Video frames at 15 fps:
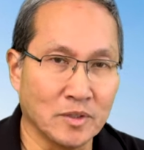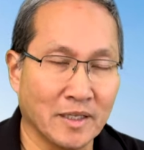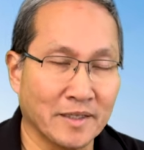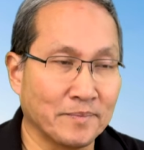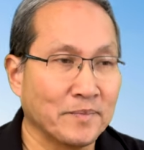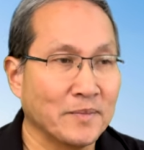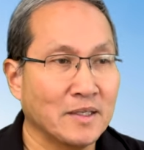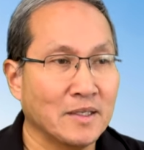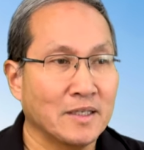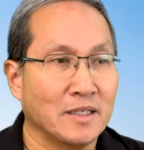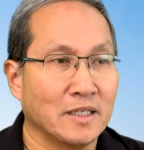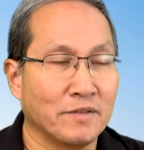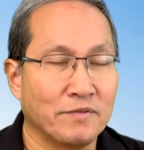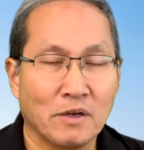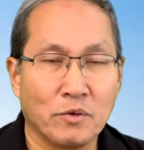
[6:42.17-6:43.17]
Like
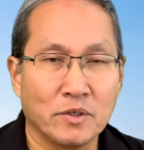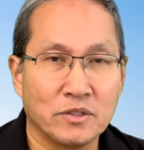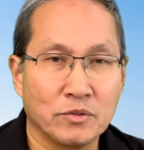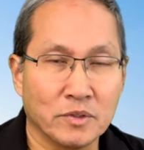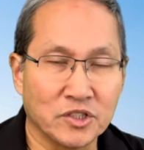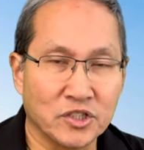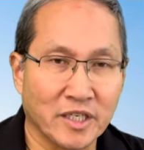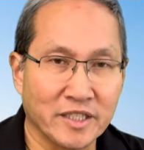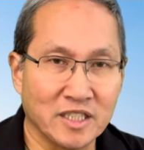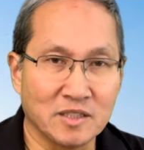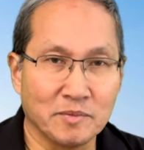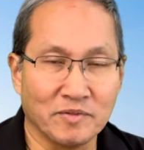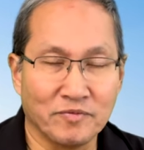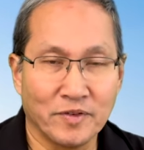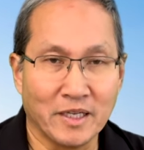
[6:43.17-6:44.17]
if I went to a Chinese
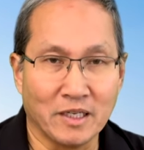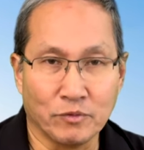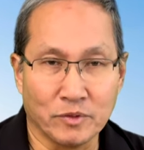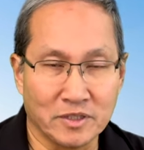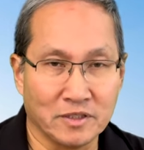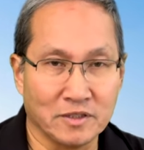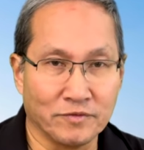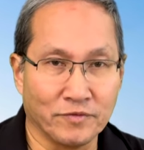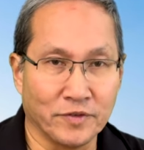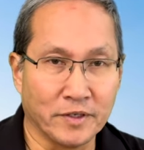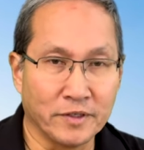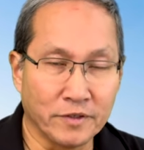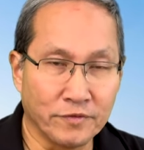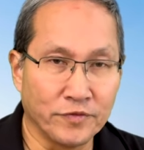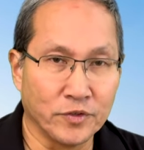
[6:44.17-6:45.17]
buffet, which is
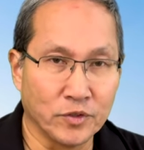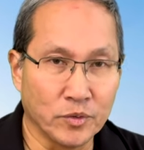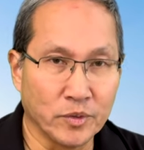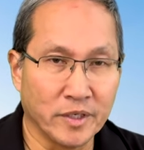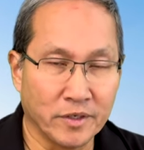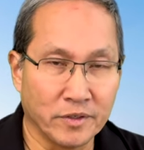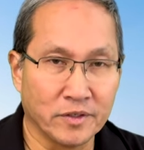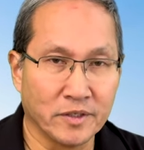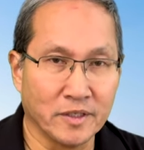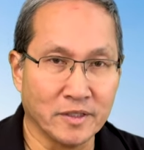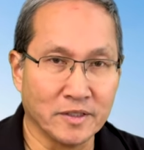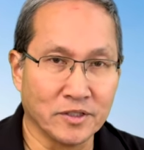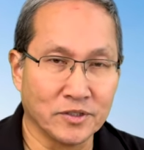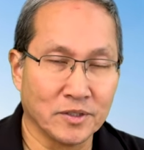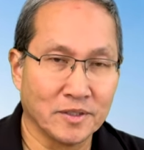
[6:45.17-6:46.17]
very few here in
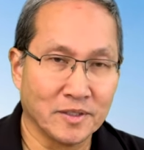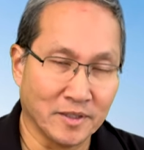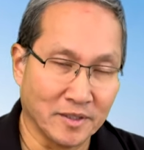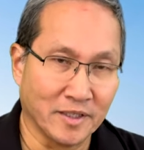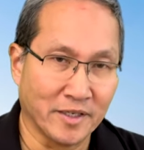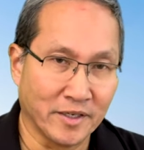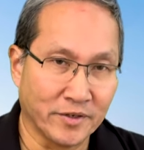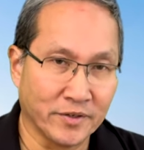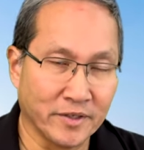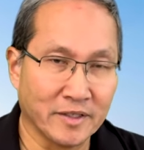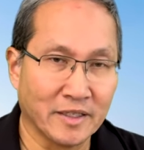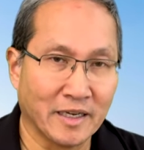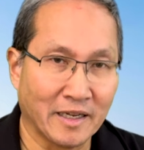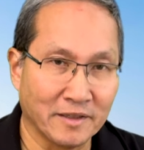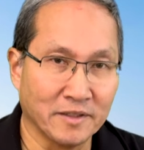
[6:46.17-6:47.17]
the area
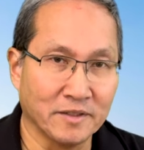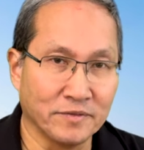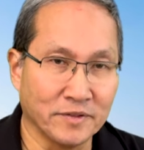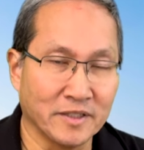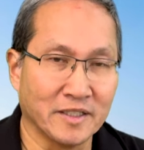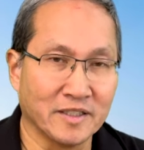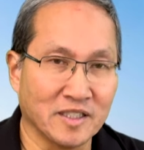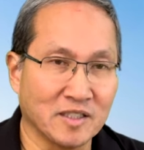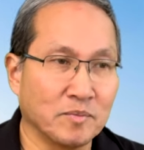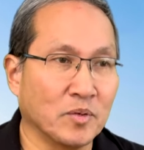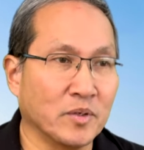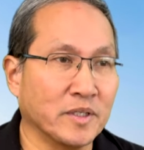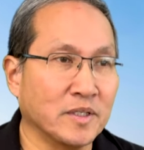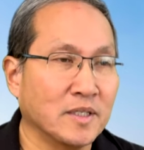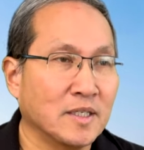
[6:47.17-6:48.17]
that I live in at this point,